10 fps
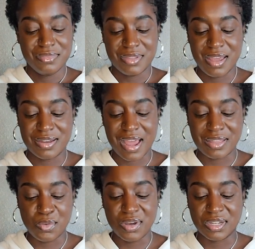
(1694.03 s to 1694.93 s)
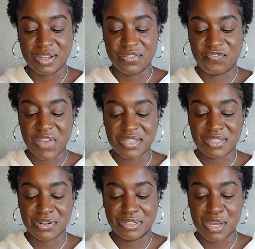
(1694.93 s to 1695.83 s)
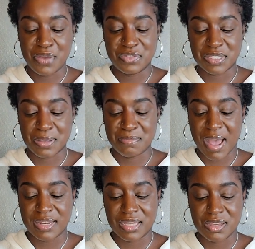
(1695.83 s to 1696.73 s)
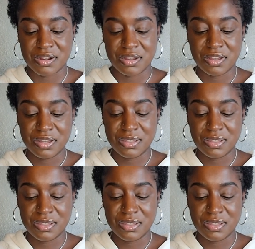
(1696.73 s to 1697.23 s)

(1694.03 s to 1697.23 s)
Yeah, now they want to confess their love to somebody here.